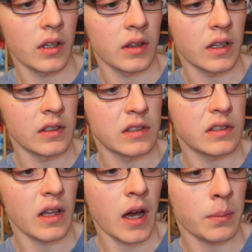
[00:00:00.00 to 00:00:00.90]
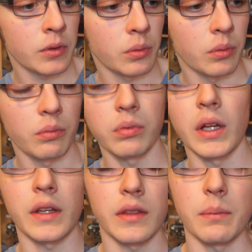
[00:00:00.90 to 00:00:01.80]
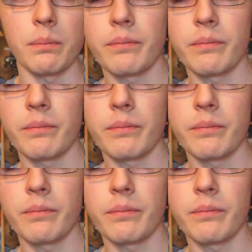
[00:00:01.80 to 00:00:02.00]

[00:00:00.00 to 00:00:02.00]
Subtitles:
and then stops, like the